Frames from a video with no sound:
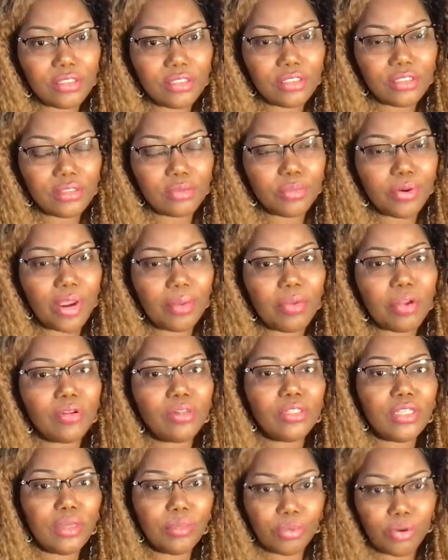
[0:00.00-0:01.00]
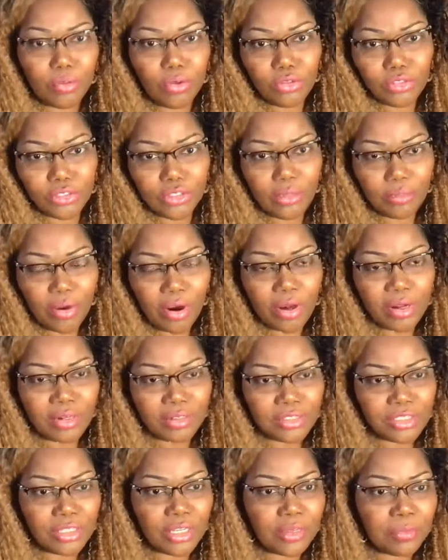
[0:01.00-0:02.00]
It's primarily a promotional
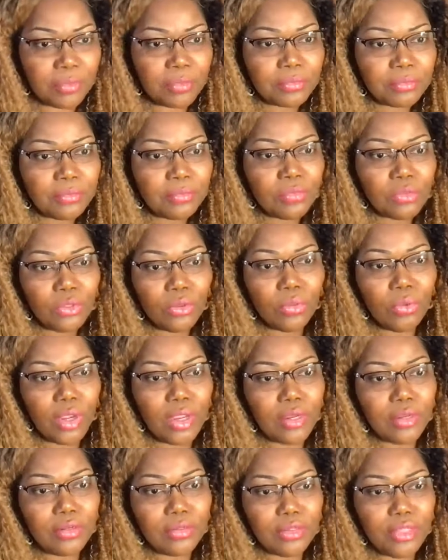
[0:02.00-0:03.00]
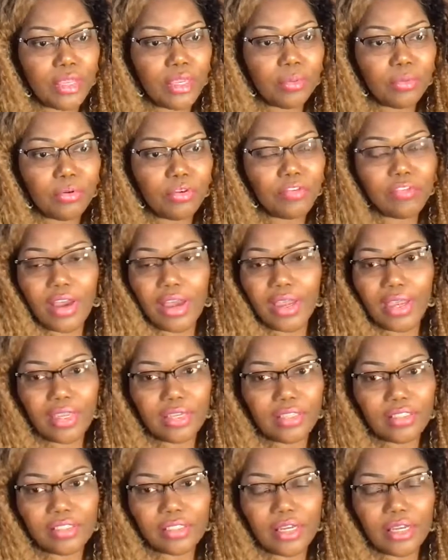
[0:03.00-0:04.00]
partnership where they
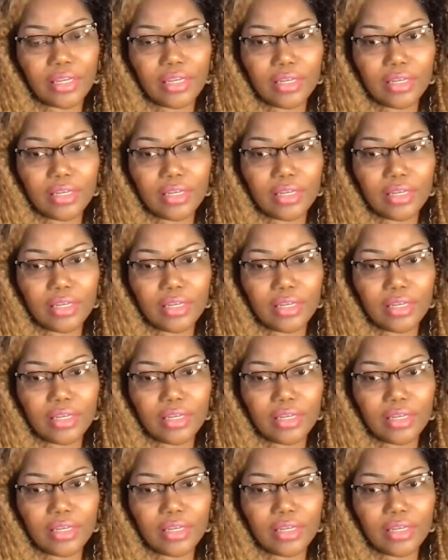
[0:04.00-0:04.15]
provide